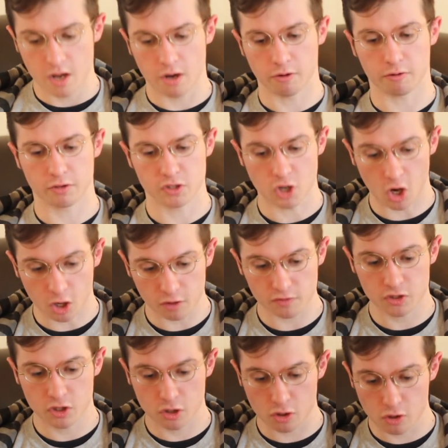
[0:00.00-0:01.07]
It
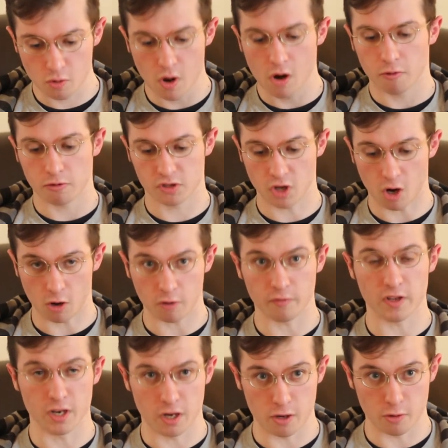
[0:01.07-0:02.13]
resolves to resolve
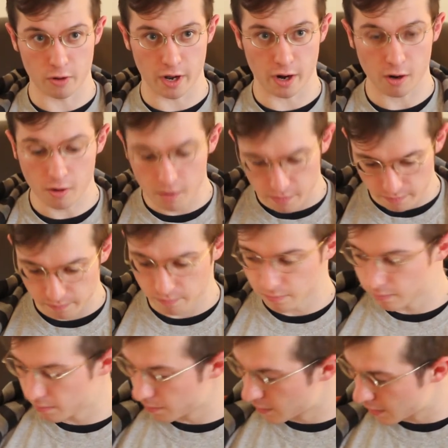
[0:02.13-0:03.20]
in the new year.
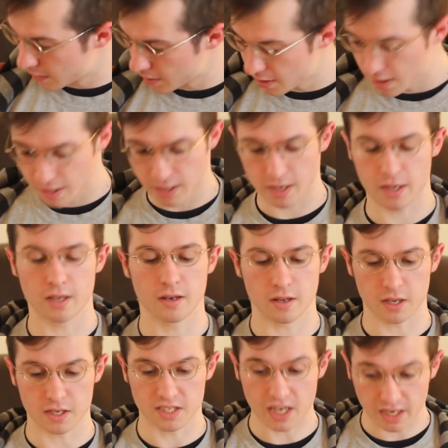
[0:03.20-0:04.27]
In
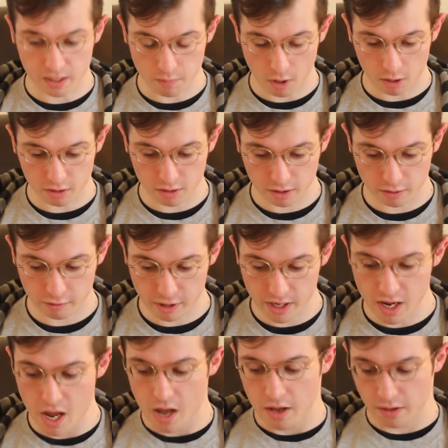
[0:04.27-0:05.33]
the second part of the
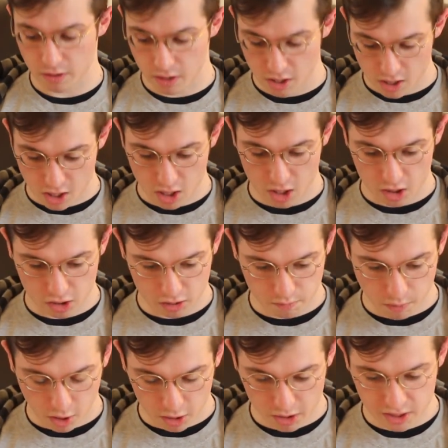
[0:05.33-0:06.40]
degree, the
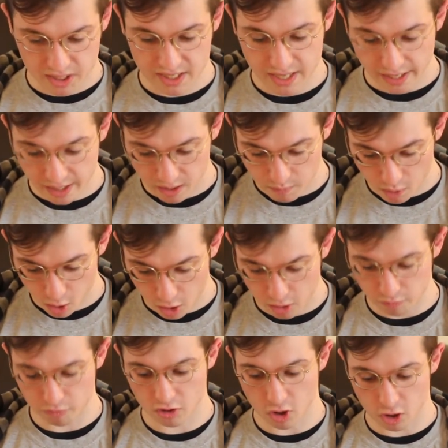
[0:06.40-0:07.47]
party of the second
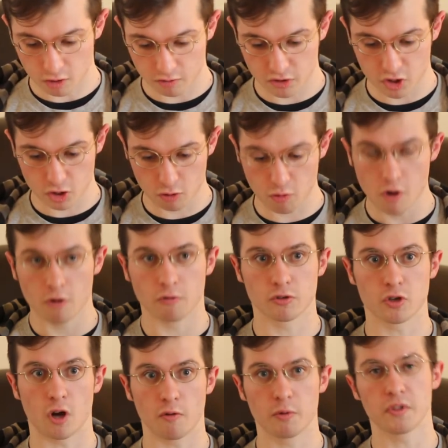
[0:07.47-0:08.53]
part resolves to
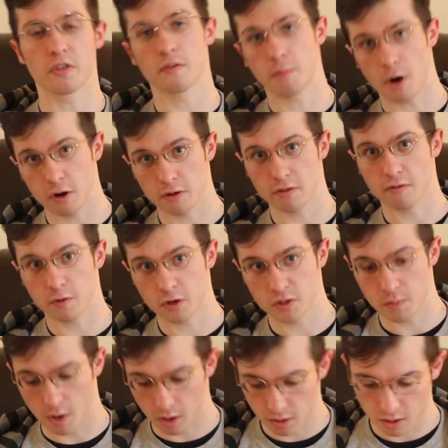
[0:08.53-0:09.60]
resolve with the party of the first
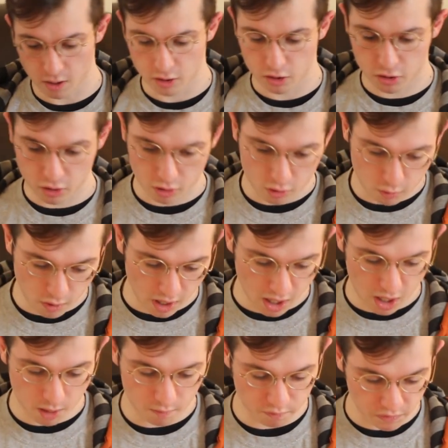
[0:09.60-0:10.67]
part
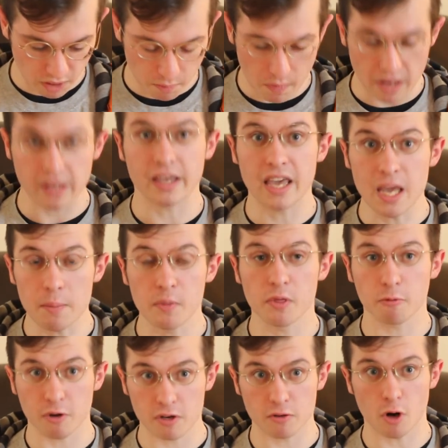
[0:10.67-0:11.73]
to keep
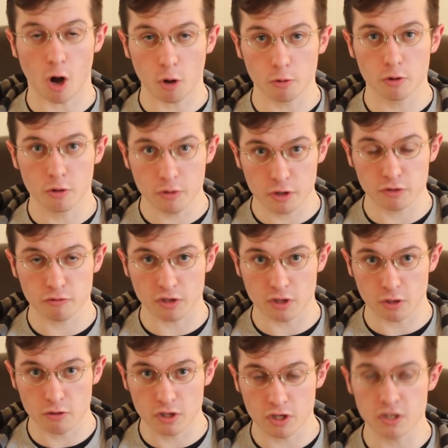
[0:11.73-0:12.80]
the all New Year's
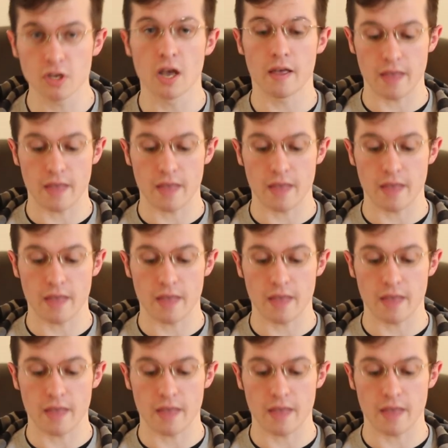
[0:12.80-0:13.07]
resolutions.